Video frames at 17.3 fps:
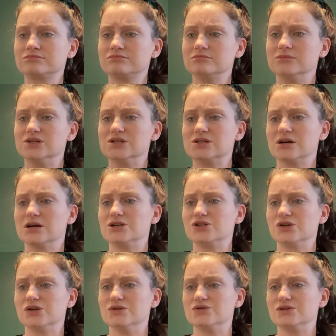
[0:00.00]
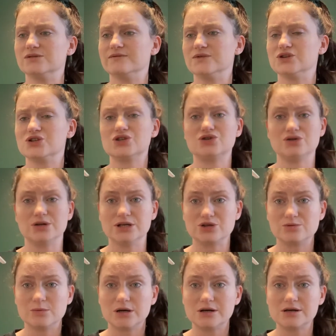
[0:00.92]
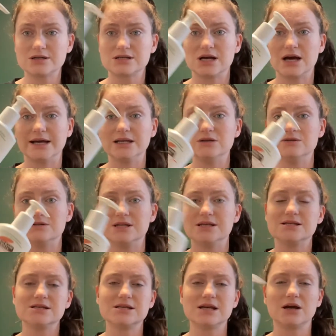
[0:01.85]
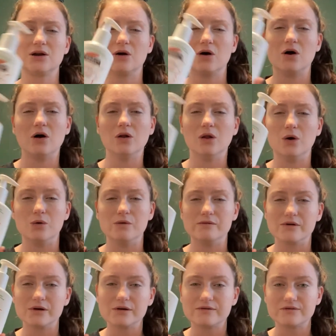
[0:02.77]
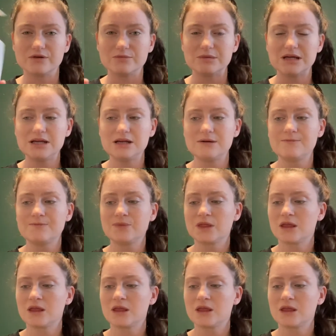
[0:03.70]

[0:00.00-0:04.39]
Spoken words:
massage lotion for stretch marks. This is like an all over for me.